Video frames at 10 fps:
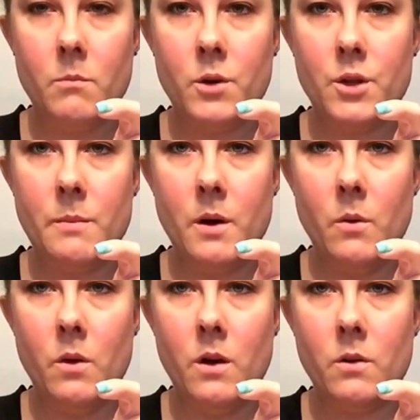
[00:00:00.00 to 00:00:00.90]
Put the
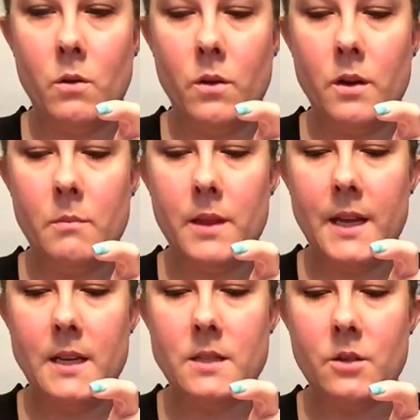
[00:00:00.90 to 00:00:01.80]
bow on, hold it in
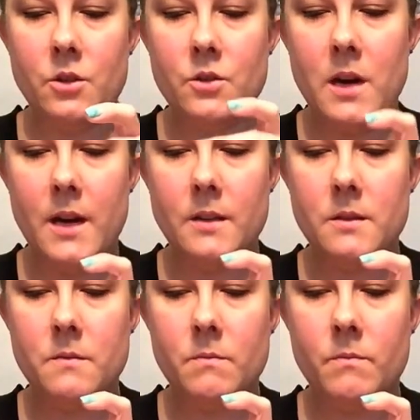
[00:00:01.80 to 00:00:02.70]
place till it
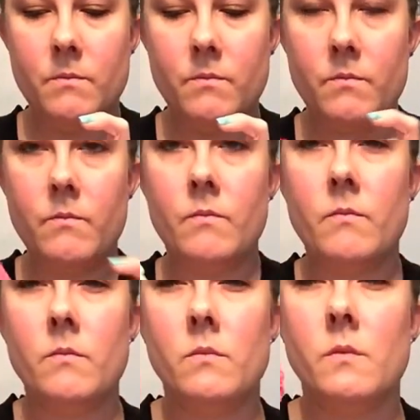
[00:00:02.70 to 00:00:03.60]
dries.
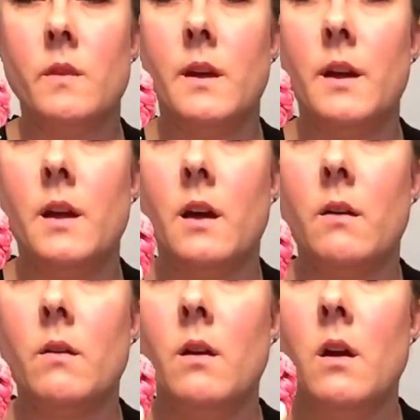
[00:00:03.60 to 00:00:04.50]
There you
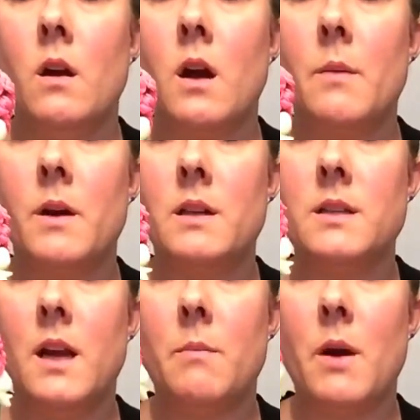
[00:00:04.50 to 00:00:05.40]
go. I'm going to
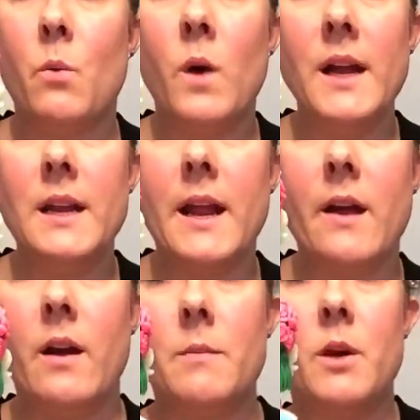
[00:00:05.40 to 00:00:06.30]
take my white
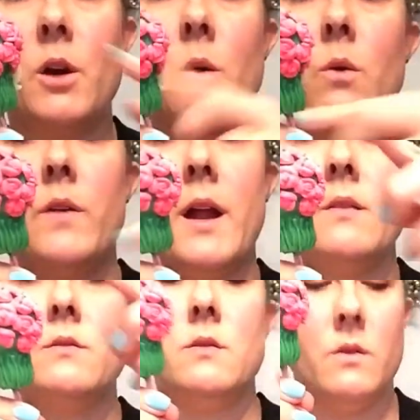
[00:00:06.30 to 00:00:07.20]
now and I'm going to go
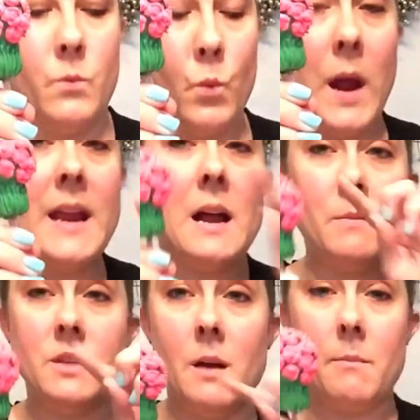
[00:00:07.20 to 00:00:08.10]
around when
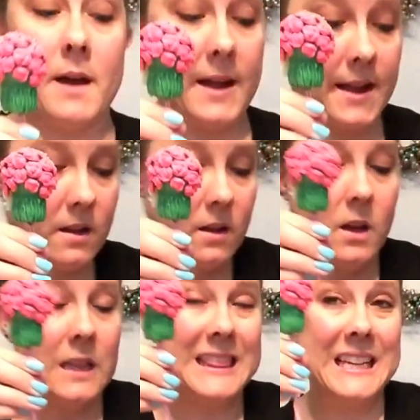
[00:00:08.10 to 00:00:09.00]
I'm done my
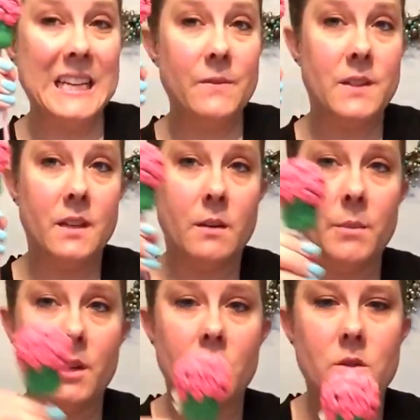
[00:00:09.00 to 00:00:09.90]
leaves here,
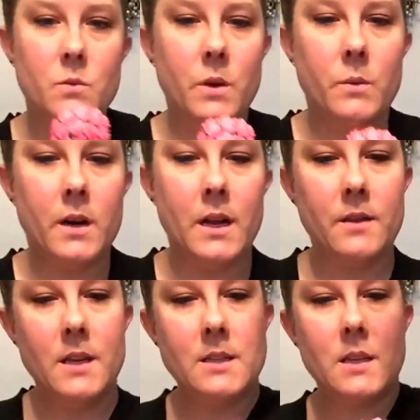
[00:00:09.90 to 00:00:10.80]
because we want to
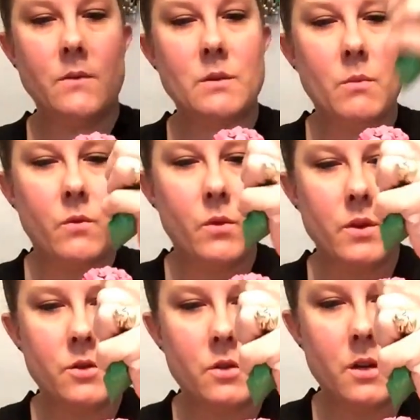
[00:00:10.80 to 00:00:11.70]
get these leaves in before
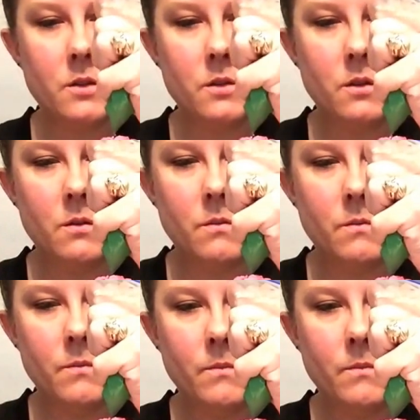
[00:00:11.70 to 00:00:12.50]
this dries too.